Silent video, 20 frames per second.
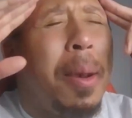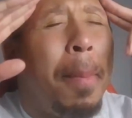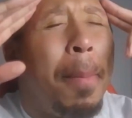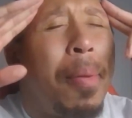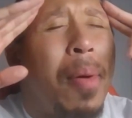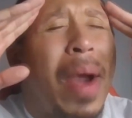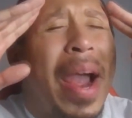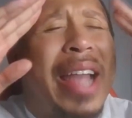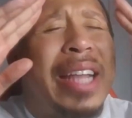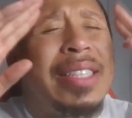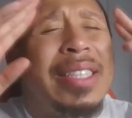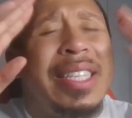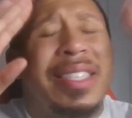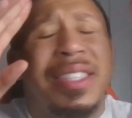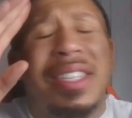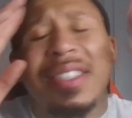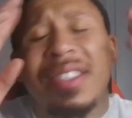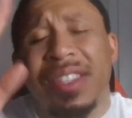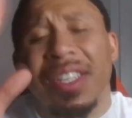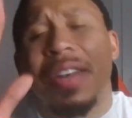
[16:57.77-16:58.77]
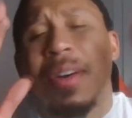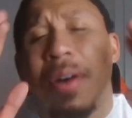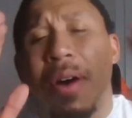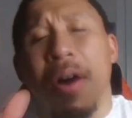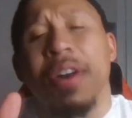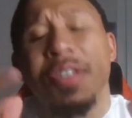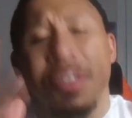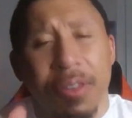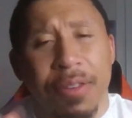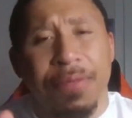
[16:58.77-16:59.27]
Bright, this is still
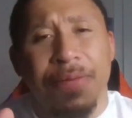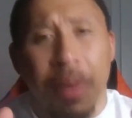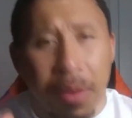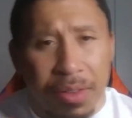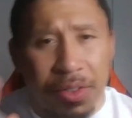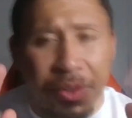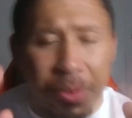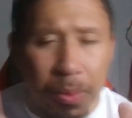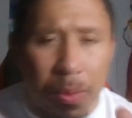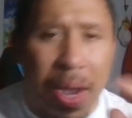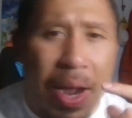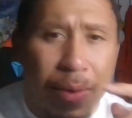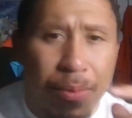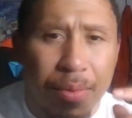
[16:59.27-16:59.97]
all your fault as to why,